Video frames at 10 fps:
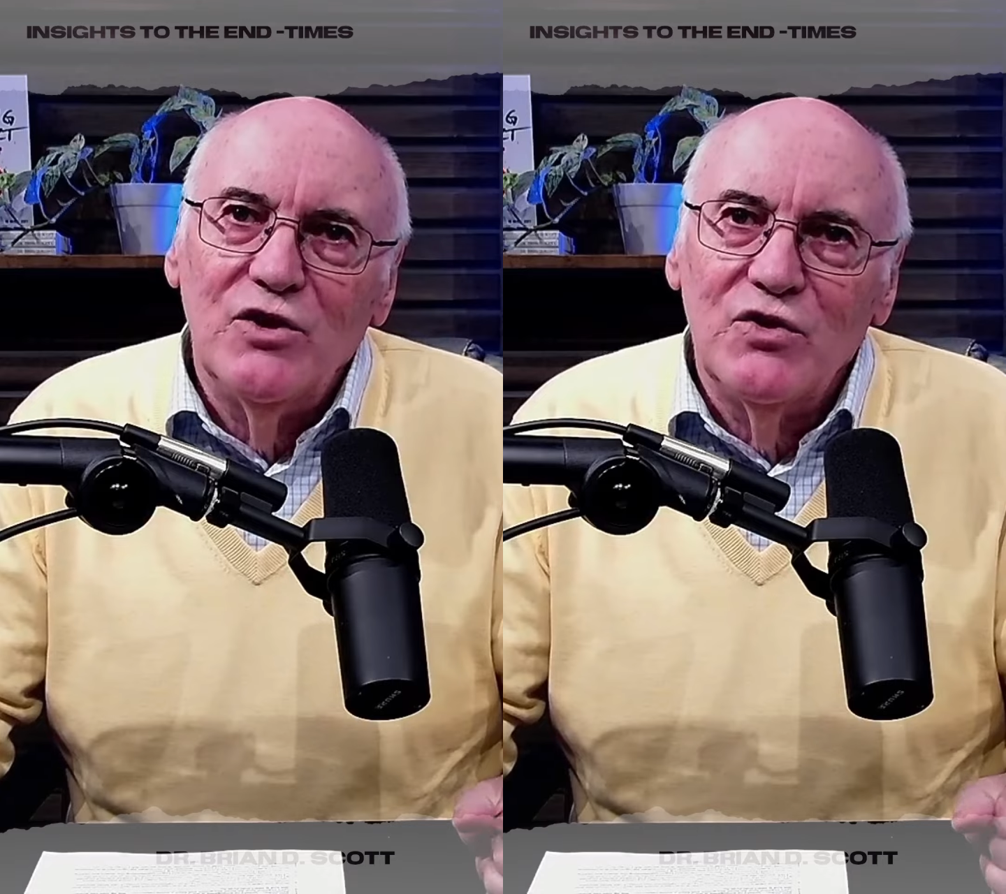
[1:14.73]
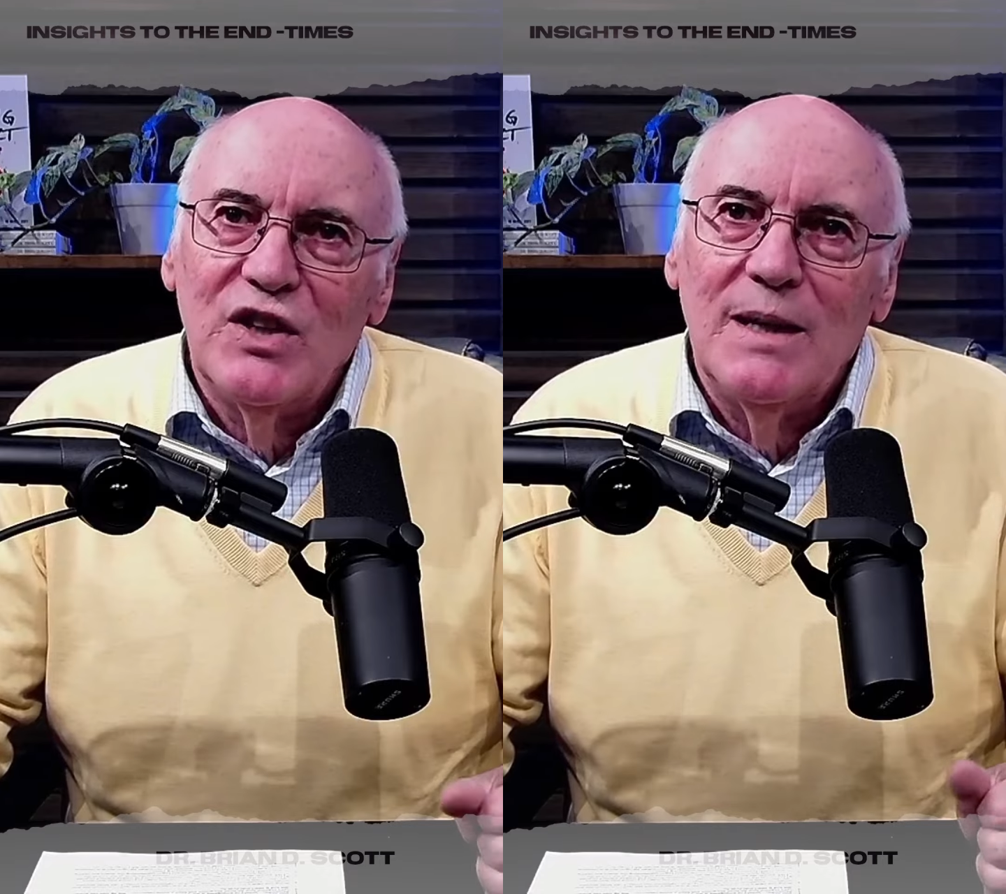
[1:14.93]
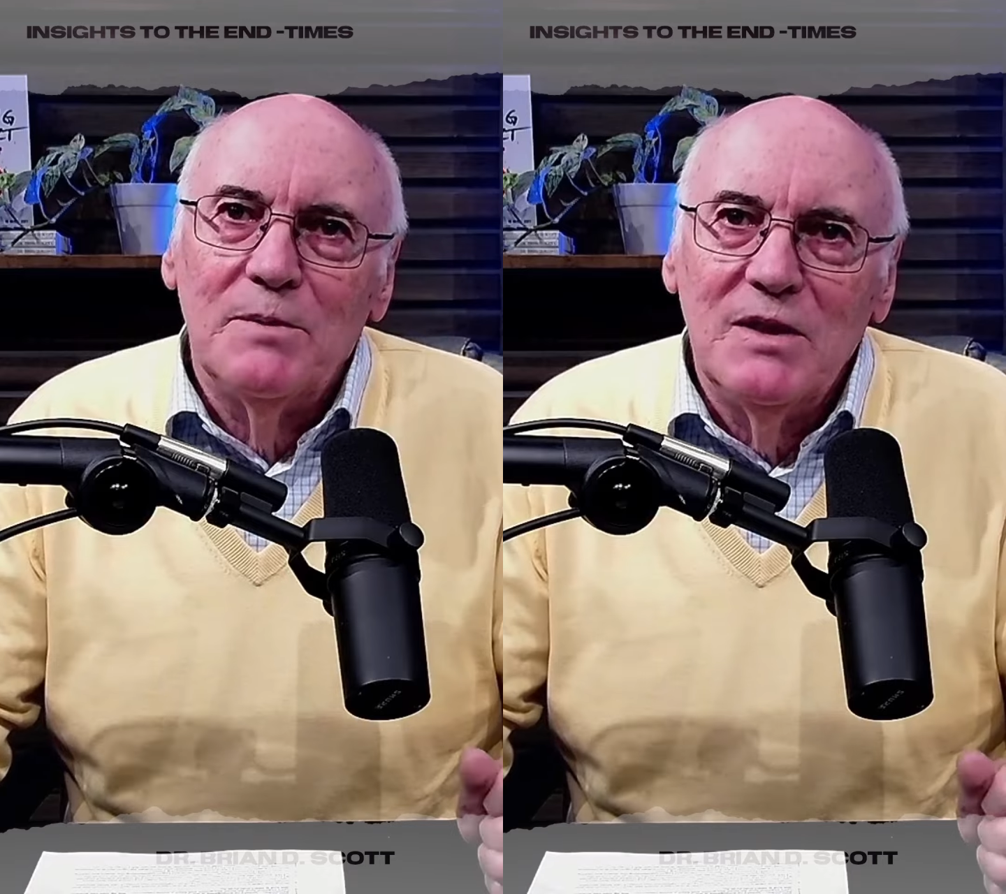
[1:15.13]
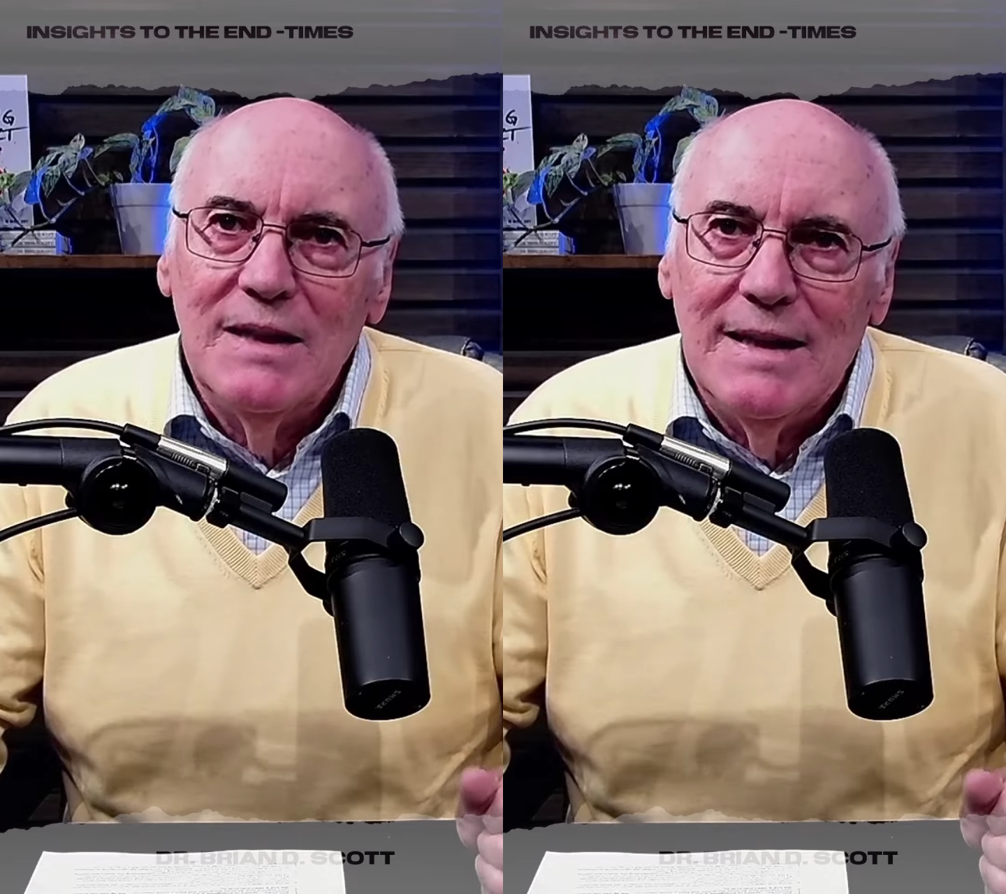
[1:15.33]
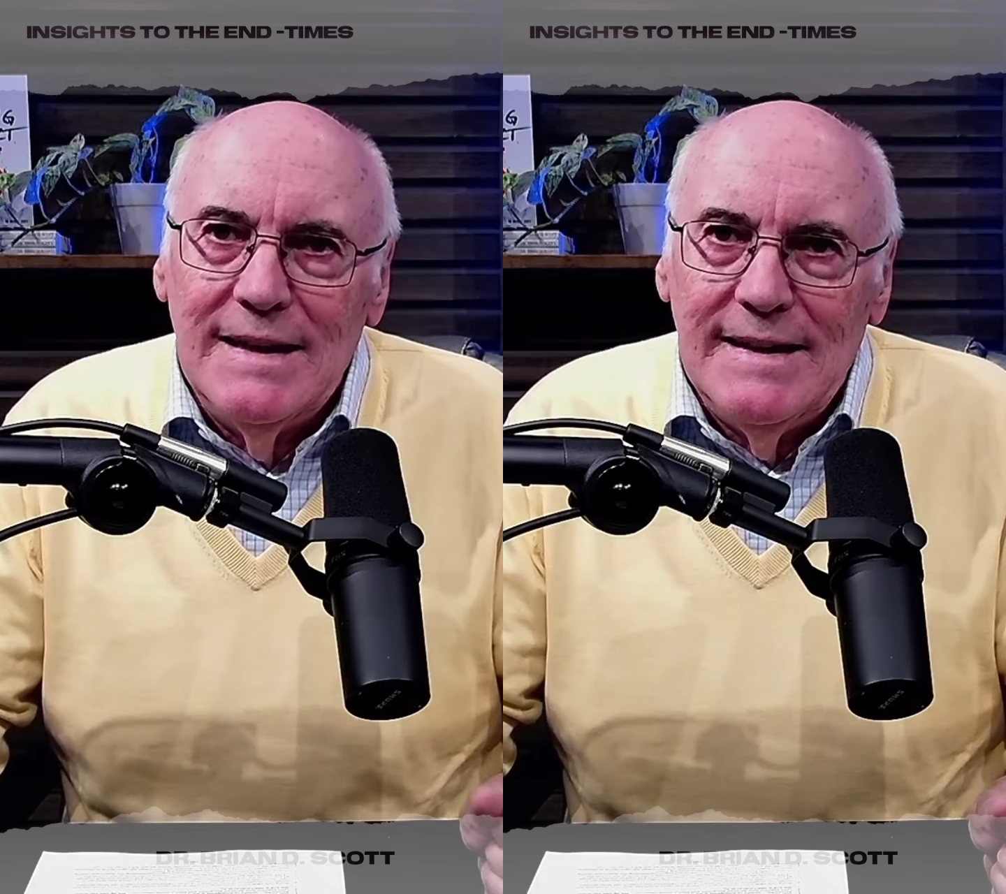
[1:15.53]
chapter
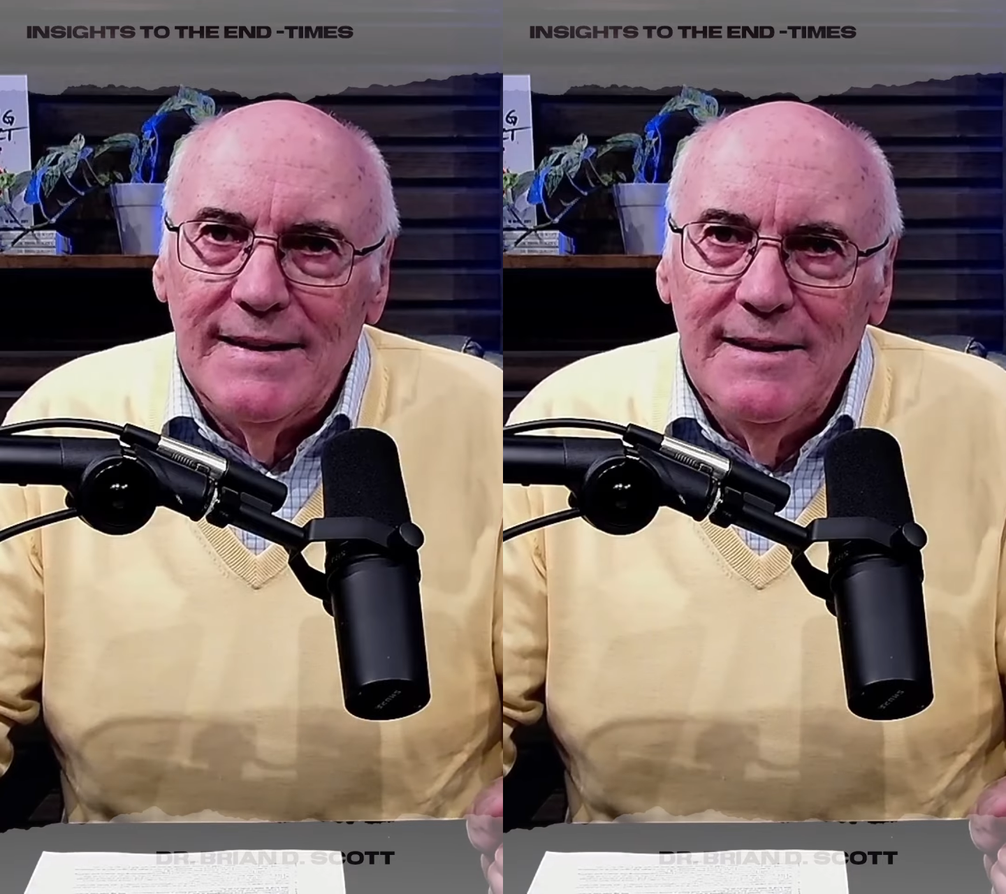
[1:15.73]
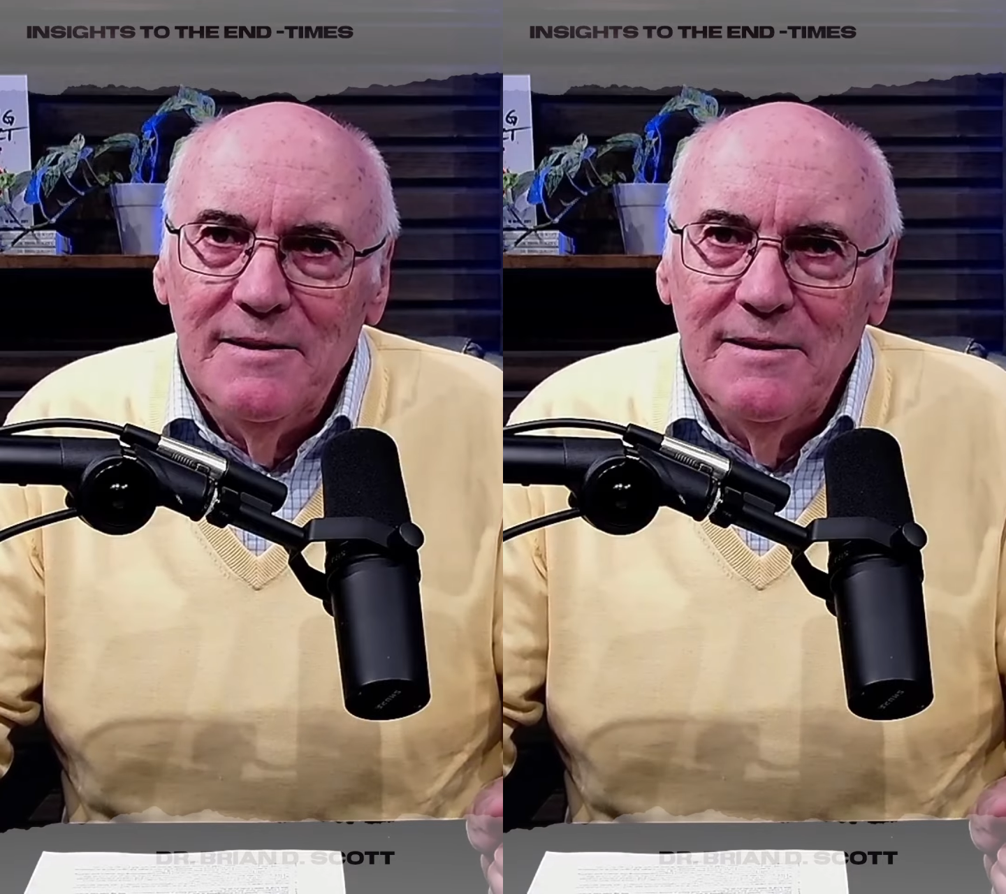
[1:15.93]
9,